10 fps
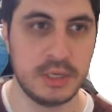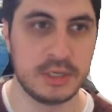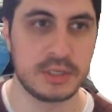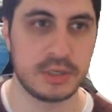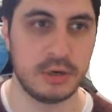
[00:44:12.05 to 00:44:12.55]

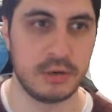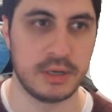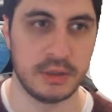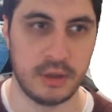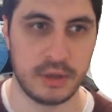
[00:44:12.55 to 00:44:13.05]
So
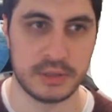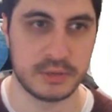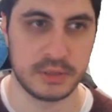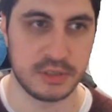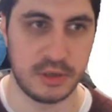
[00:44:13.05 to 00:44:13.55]

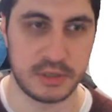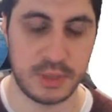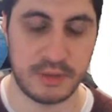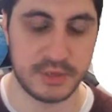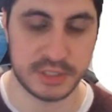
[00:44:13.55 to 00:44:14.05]
as long as we have the